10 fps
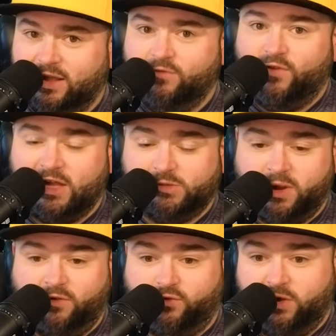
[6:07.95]
fast
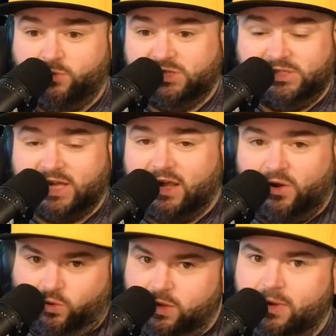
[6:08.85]
break frequency, second
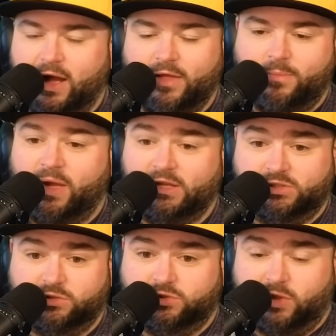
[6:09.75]
only behind the
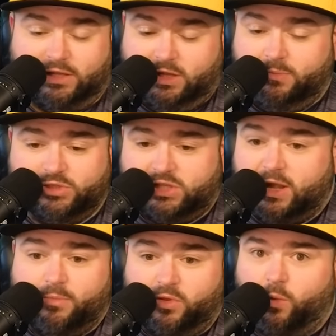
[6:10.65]
Pacers. So they did push the
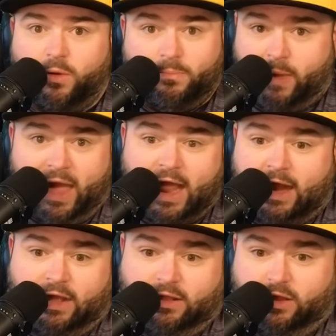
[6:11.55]
tempo. They weren't bad
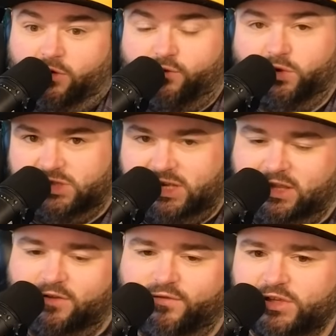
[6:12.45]
at it. They were 14th
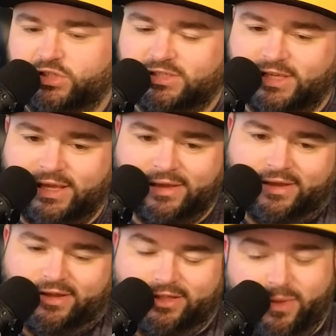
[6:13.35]
in efficiency.
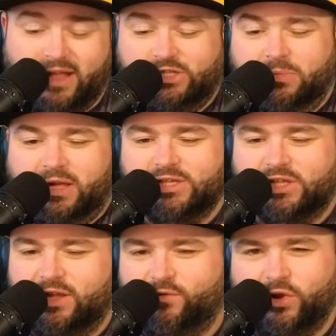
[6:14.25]
They're matched up against
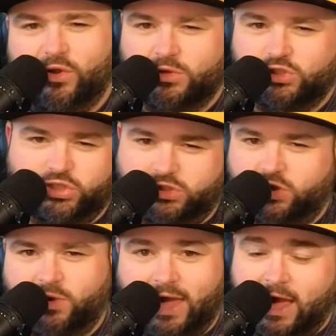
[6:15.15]
Cleveland, who was just
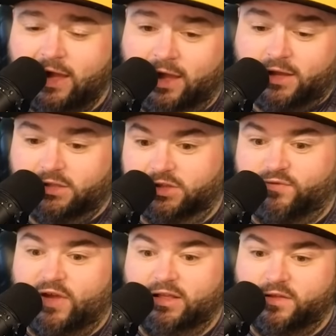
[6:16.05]
okay
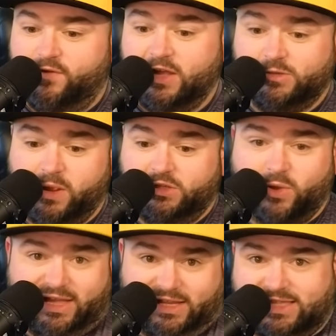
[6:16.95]
defending the fast break. So
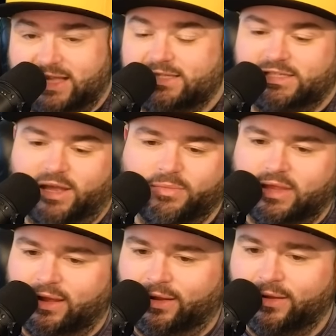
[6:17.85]
I guess that's
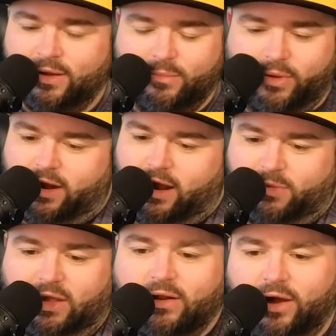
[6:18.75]
something. But I
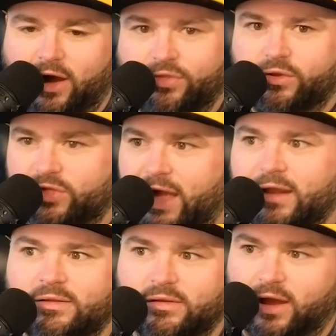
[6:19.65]
mean, other
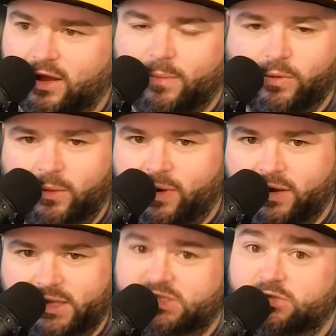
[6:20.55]
than a couple of
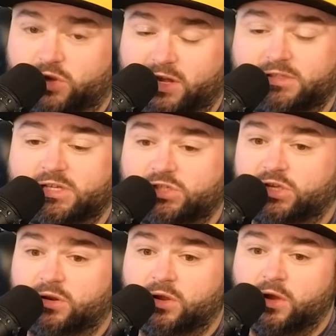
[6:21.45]
buckets in
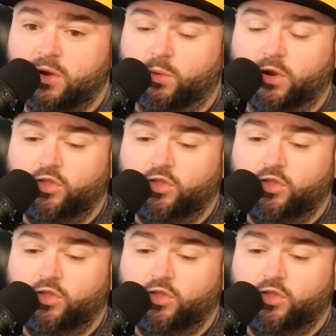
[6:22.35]
transition, where are the